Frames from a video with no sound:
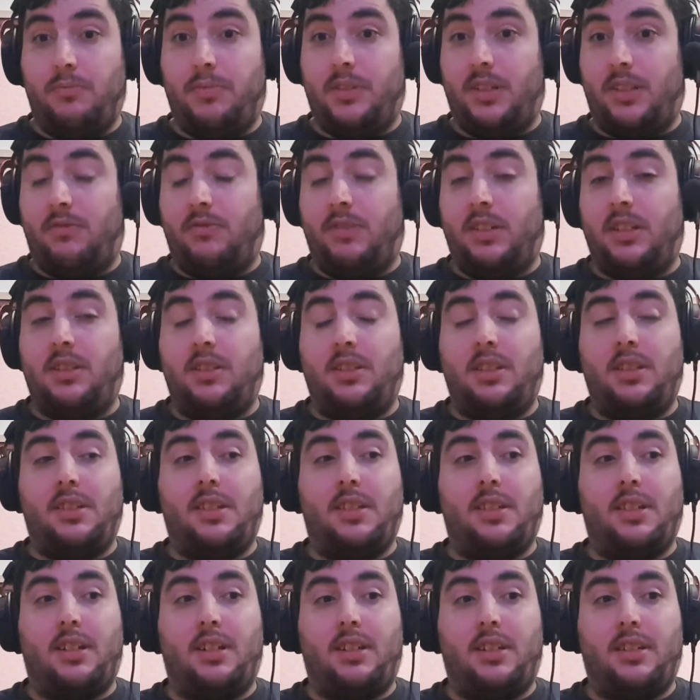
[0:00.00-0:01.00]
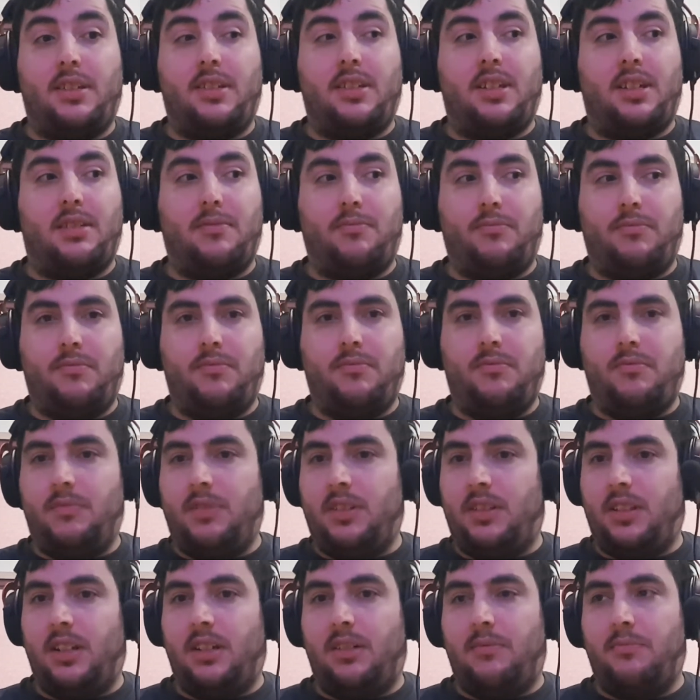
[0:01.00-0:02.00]
By the way, this second
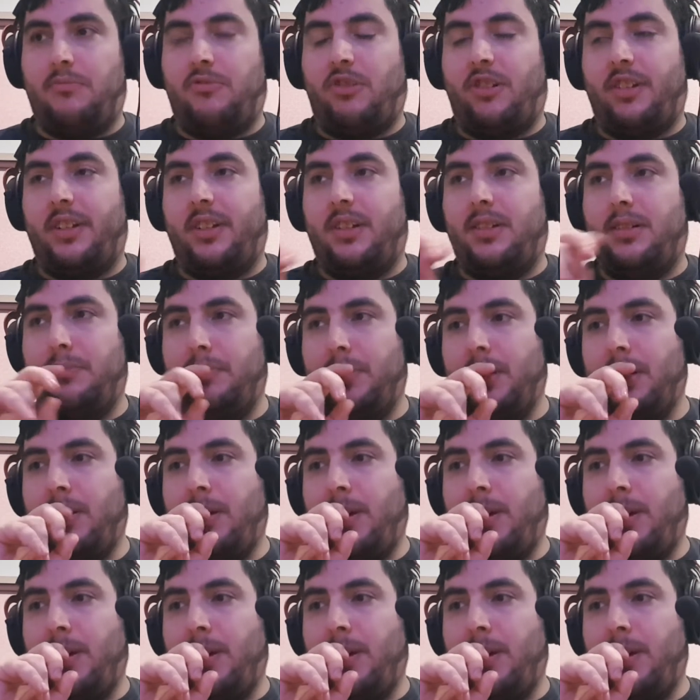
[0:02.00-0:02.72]
thing I'm bringing up,